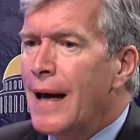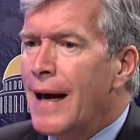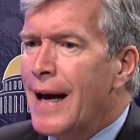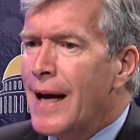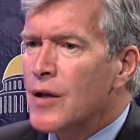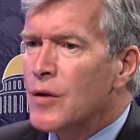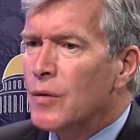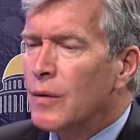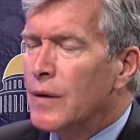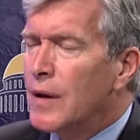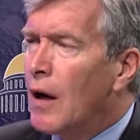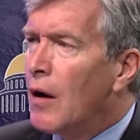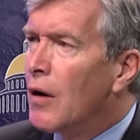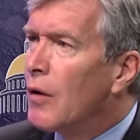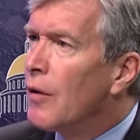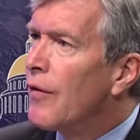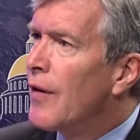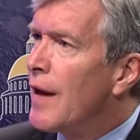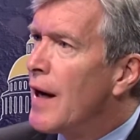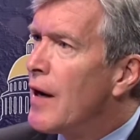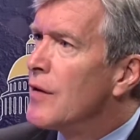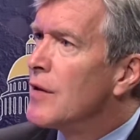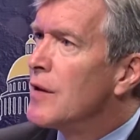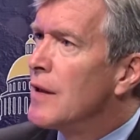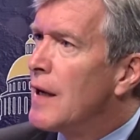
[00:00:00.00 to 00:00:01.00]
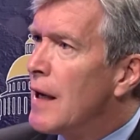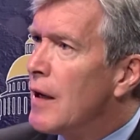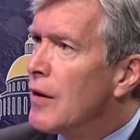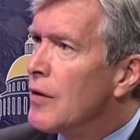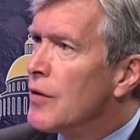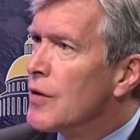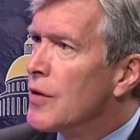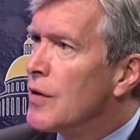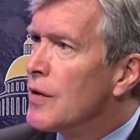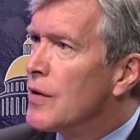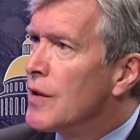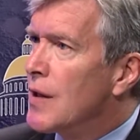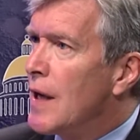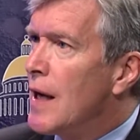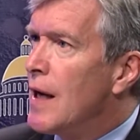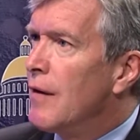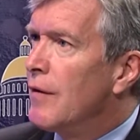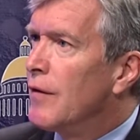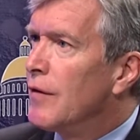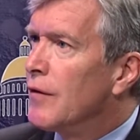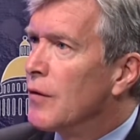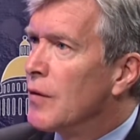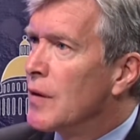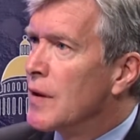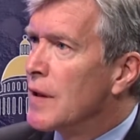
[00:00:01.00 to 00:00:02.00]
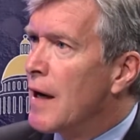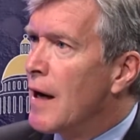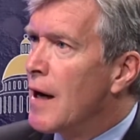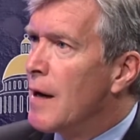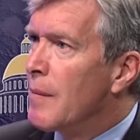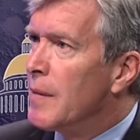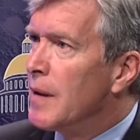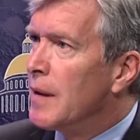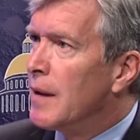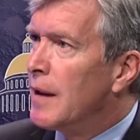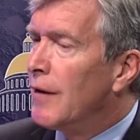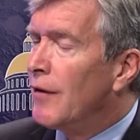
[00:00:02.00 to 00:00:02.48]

has only $100,000 saved for retirement.